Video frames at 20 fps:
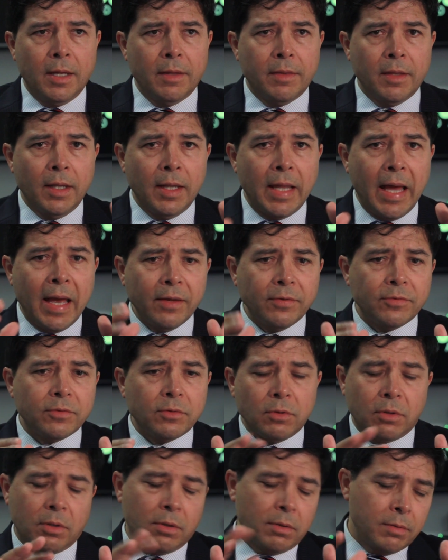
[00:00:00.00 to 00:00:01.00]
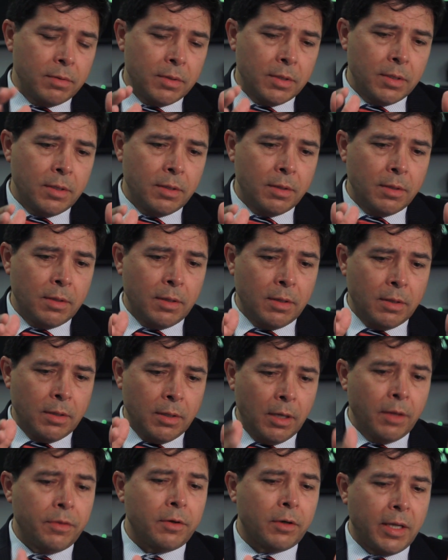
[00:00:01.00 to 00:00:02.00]
The last, or the
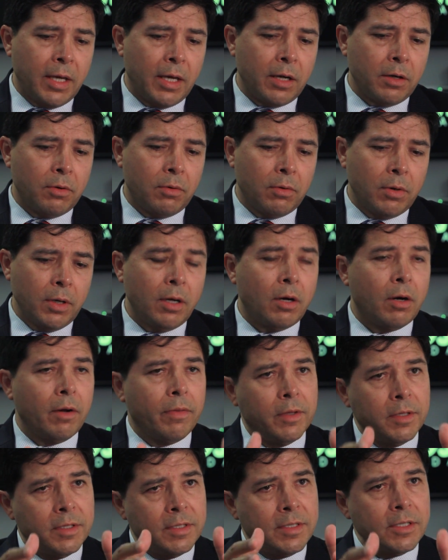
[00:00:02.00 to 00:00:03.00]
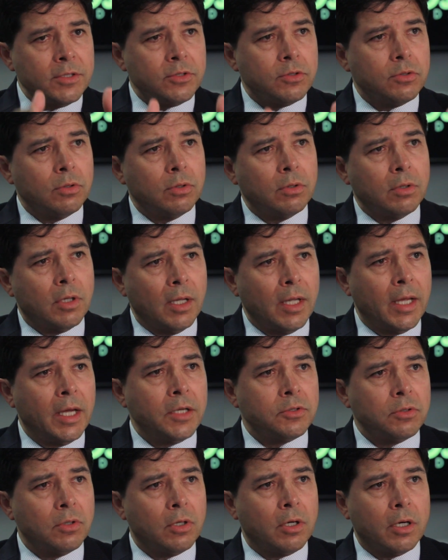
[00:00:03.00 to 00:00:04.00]
other category, are the distal
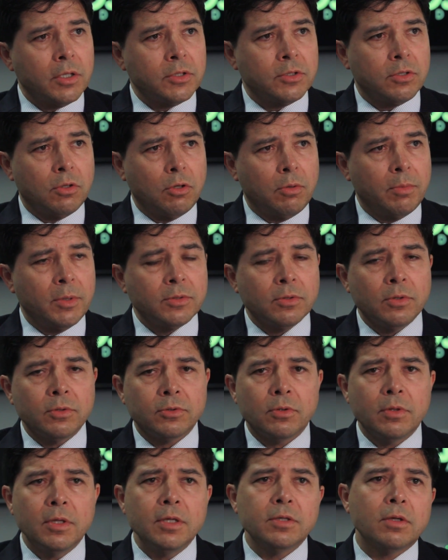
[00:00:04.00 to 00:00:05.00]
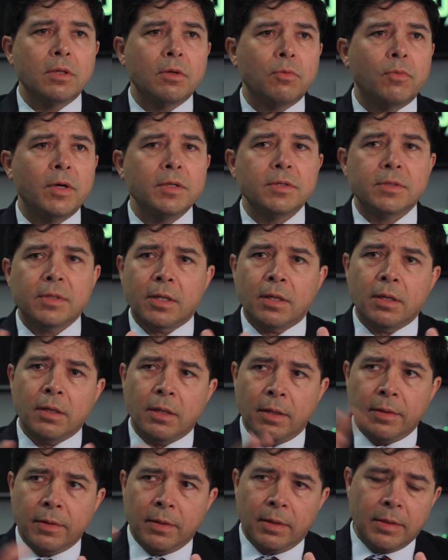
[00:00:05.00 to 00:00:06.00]
cholangiocarcinomas. So these are the ones that
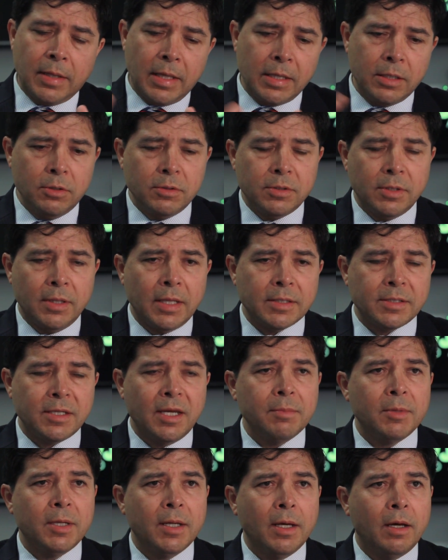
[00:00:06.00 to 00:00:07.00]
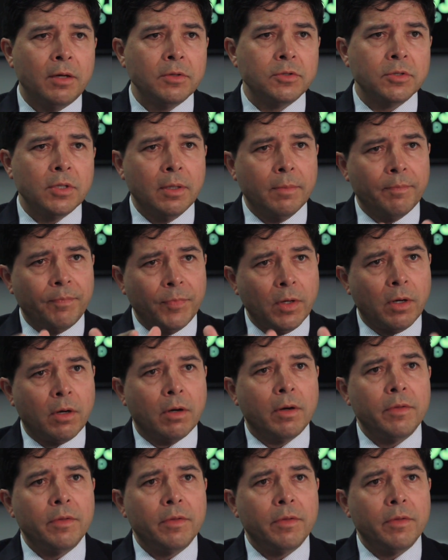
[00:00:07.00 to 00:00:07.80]
are, using that same analogy, are